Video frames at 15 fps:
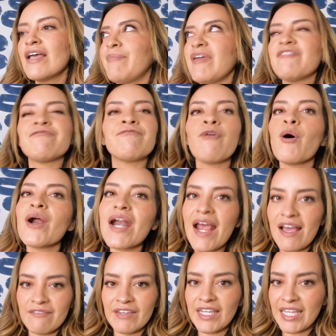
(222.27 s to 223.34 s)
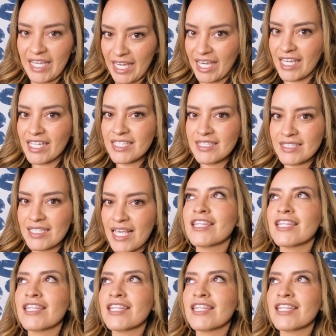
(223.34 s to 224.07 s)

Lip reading: Before having kids,